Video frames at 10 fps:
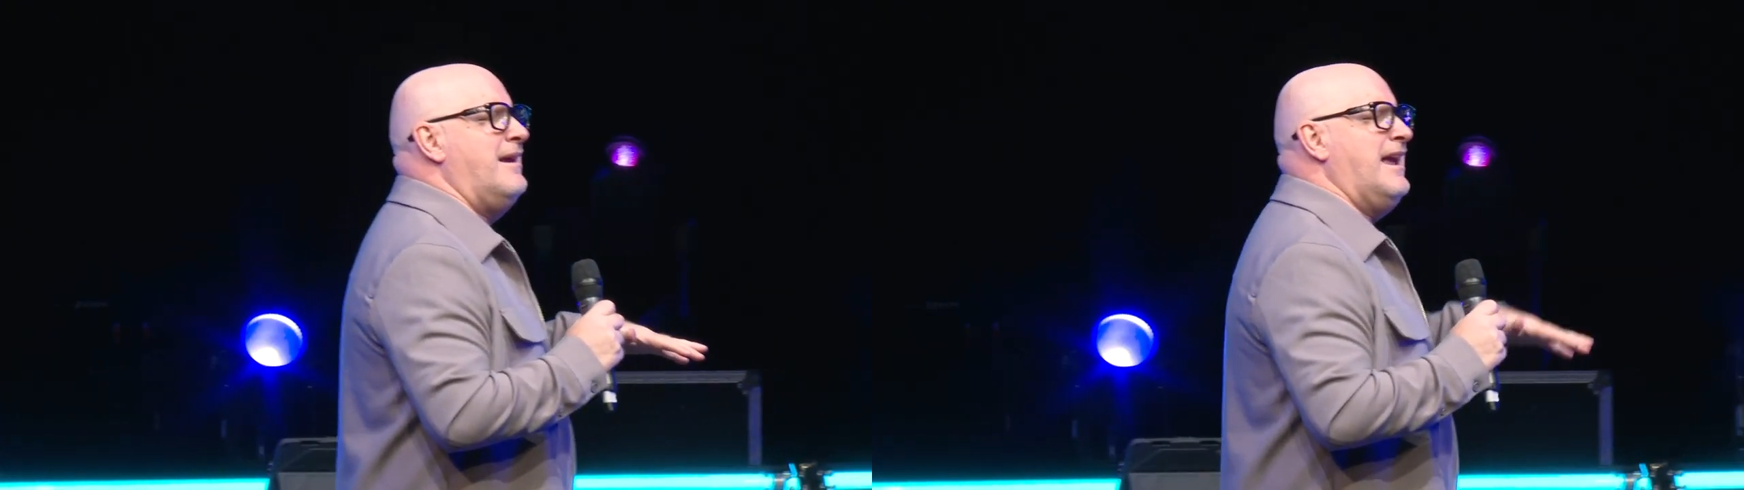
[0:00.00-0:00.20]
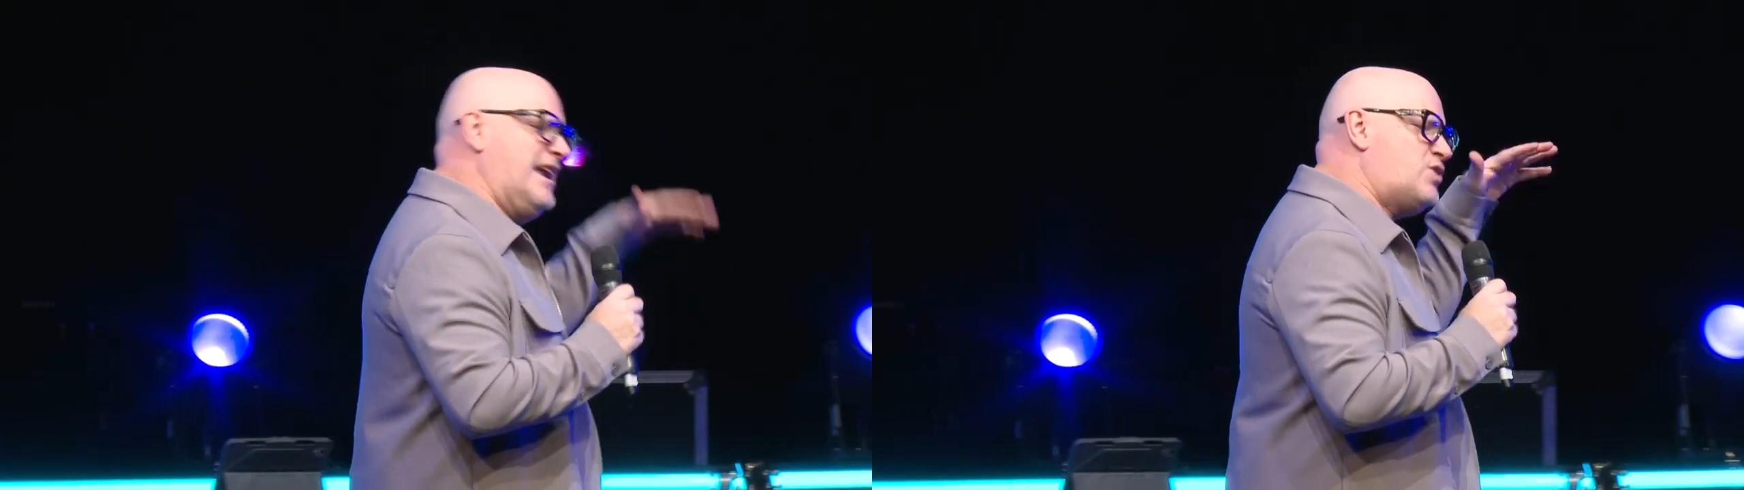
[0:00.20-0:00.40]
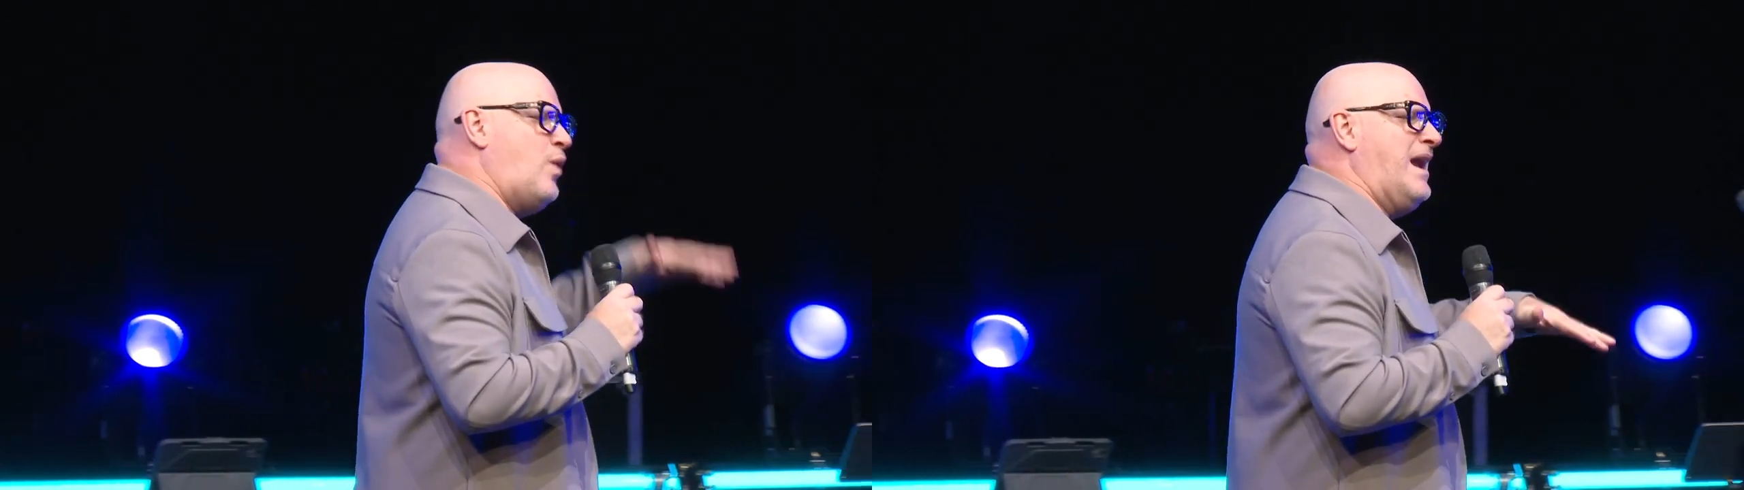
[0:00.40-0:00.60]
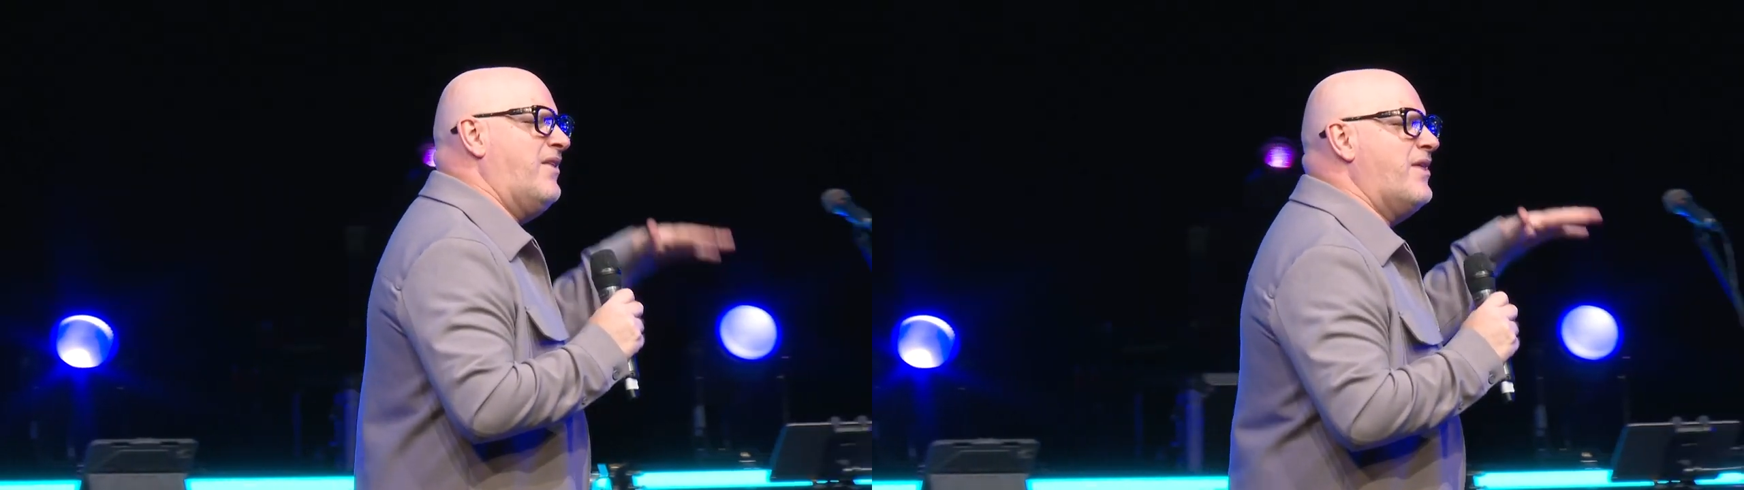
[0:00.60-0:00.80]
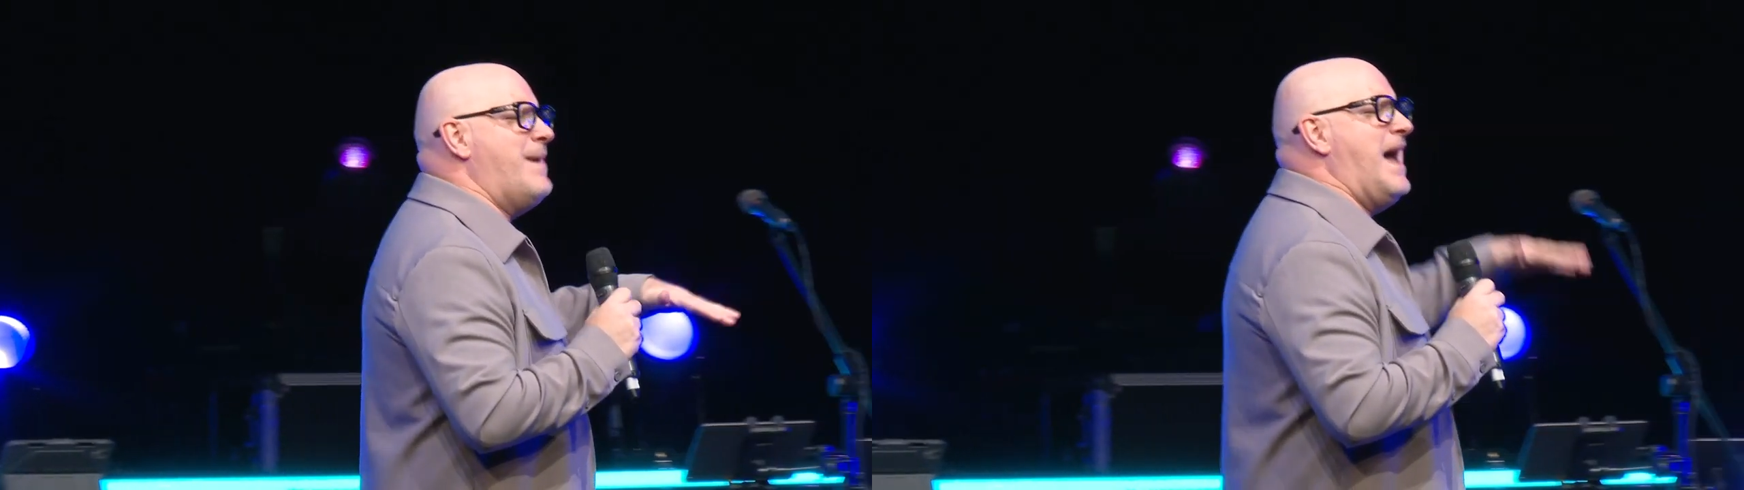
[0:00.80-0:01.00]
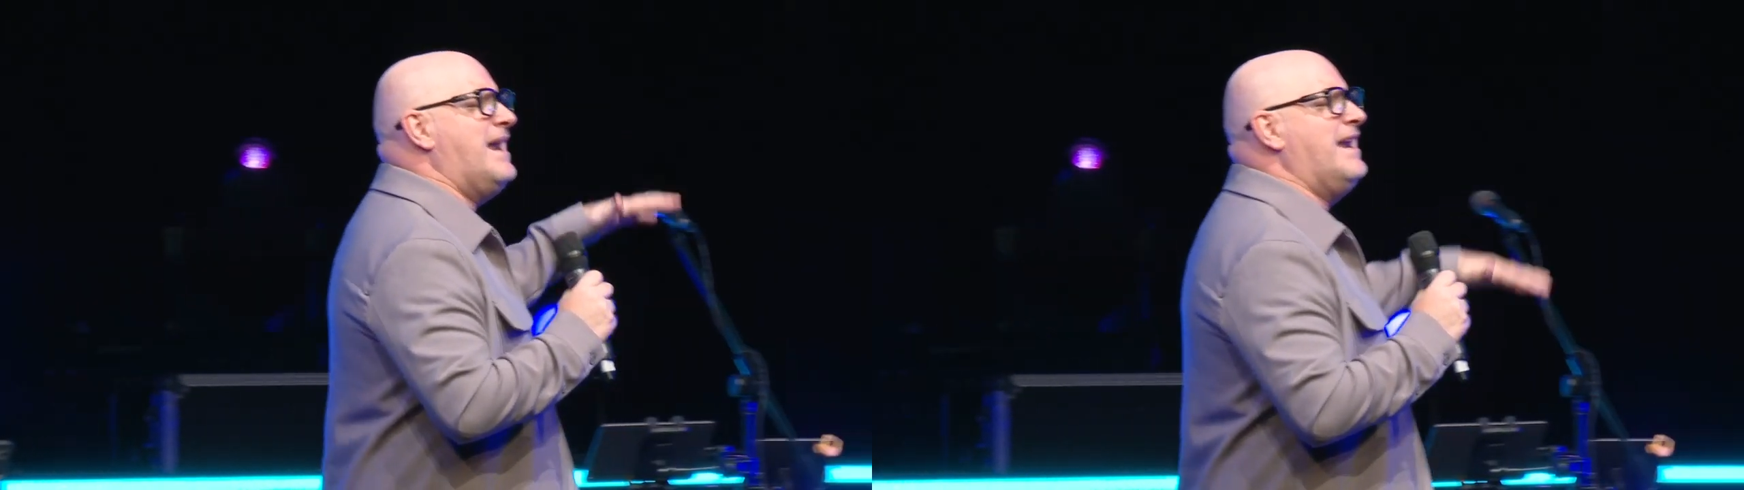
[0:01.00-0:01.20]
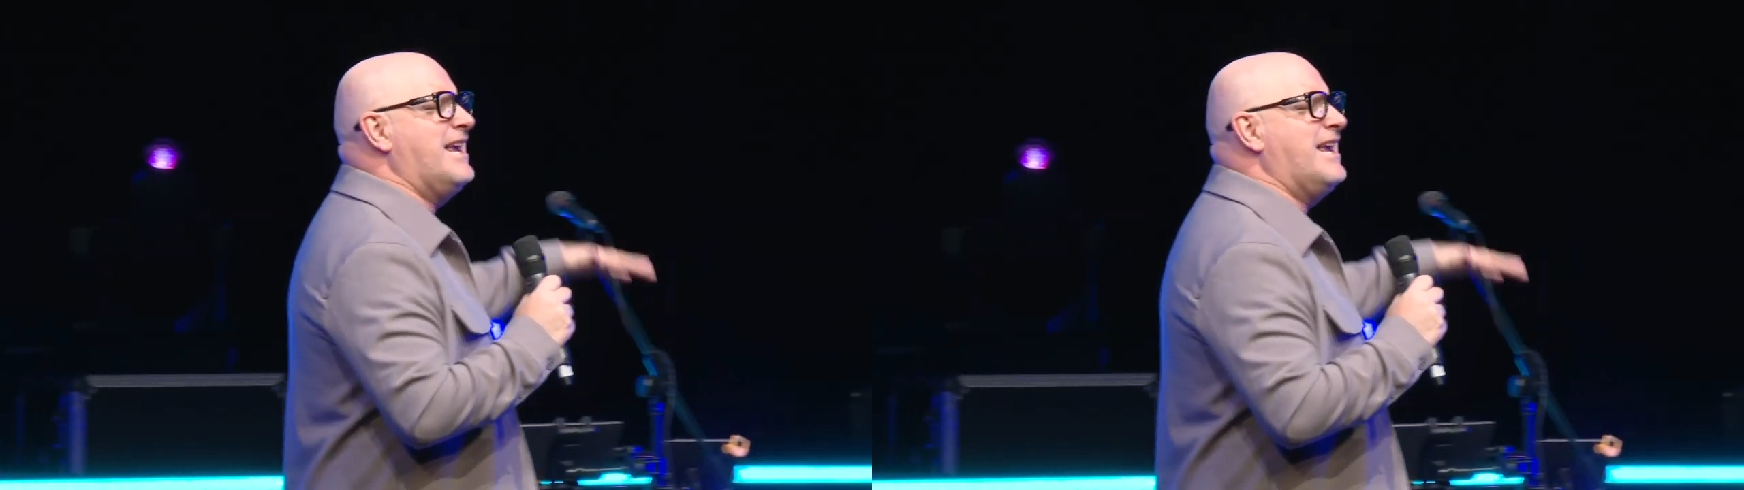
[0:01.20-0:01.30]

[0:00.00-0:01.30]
Each one of them had an